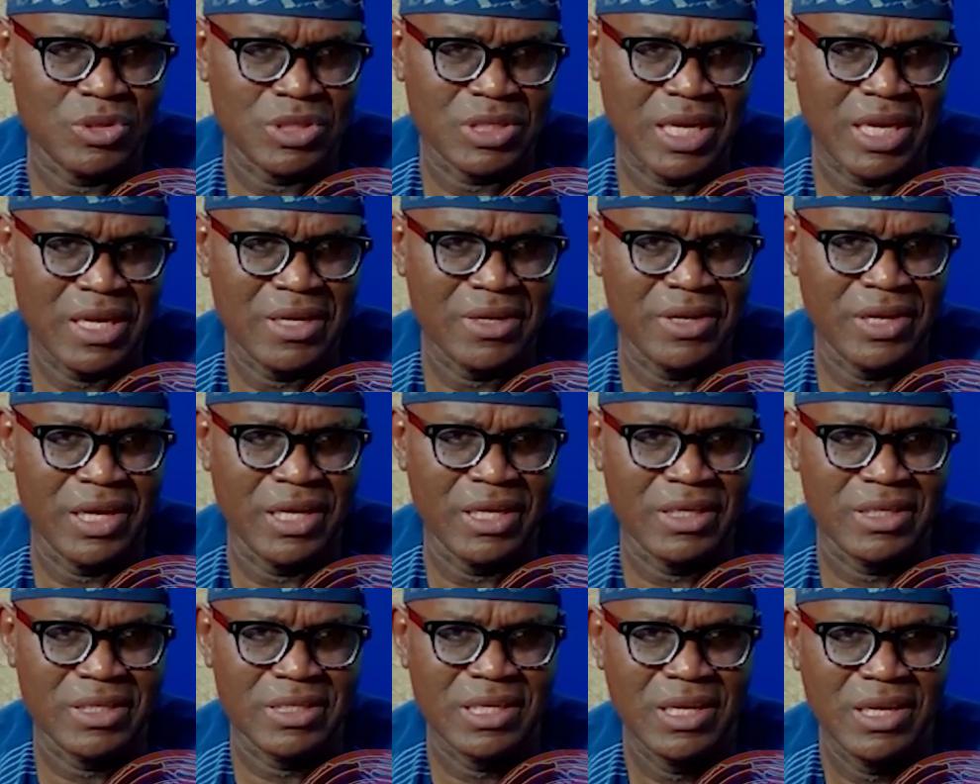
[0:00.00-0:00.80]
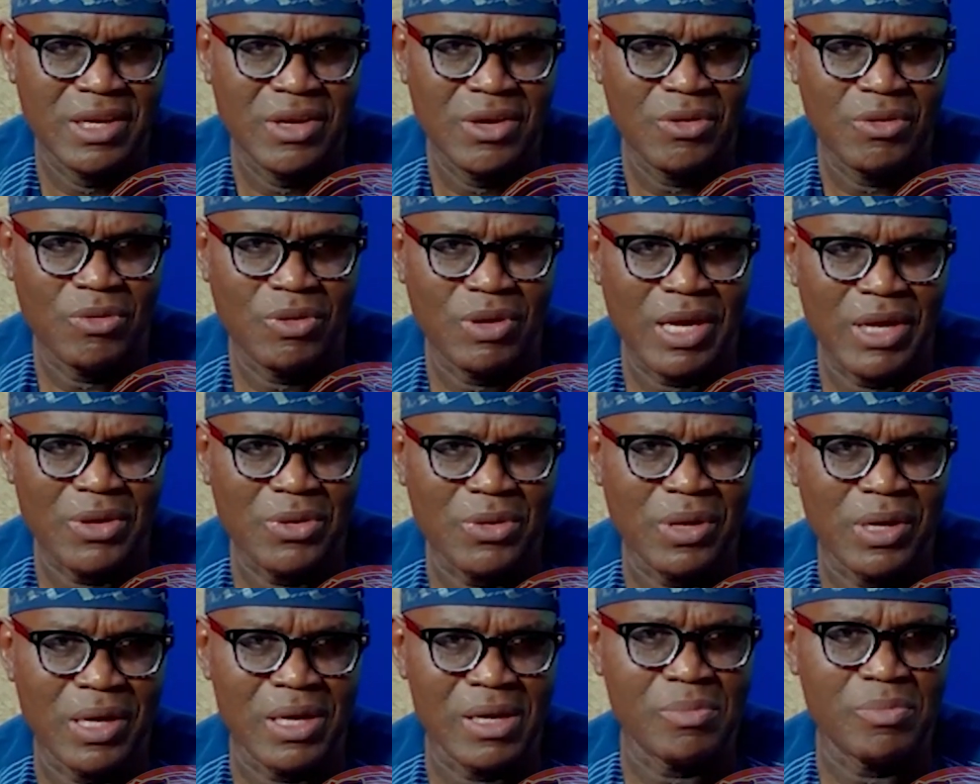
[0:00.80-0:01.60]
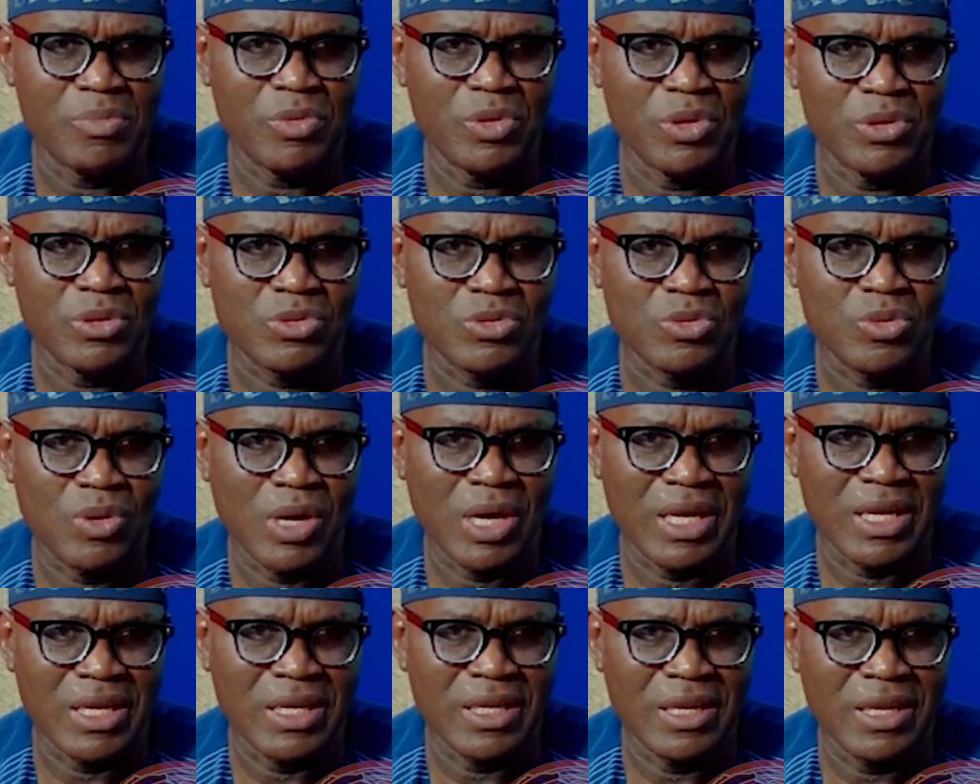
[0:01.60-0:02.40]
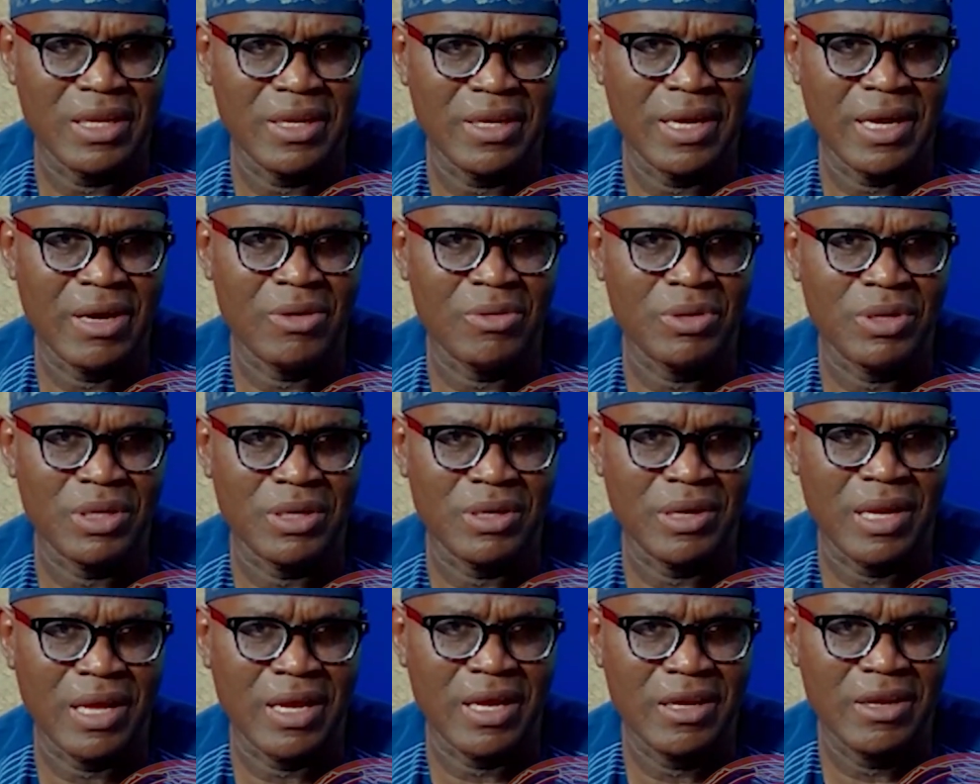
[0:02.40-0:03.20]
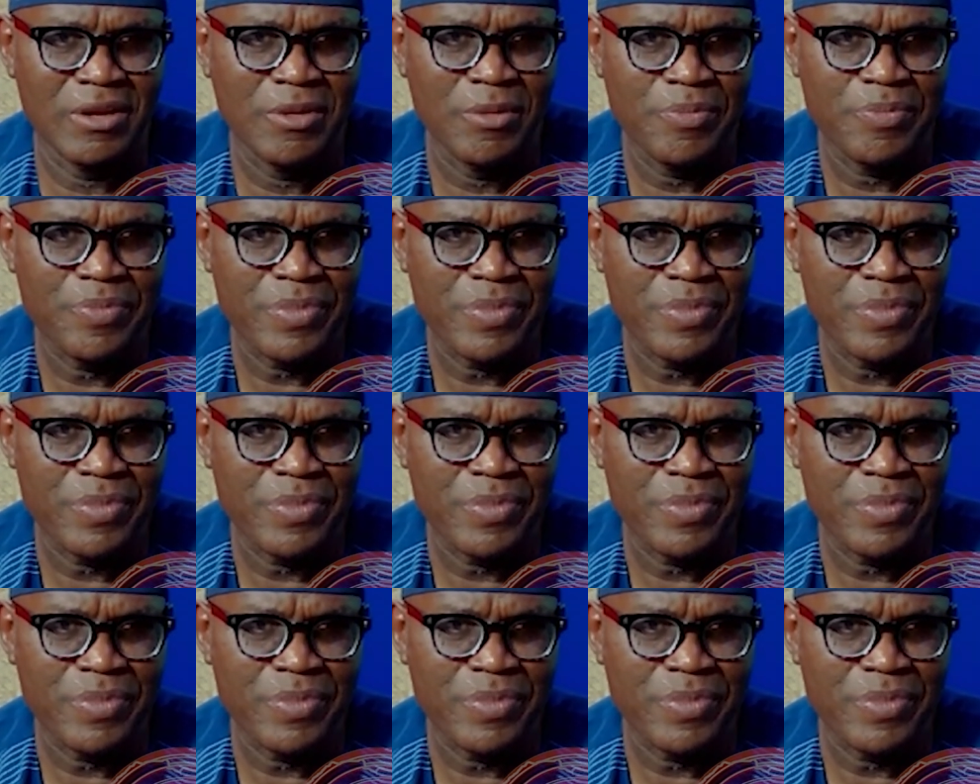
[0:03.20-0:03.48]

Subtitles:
net, where you help those who are down the line.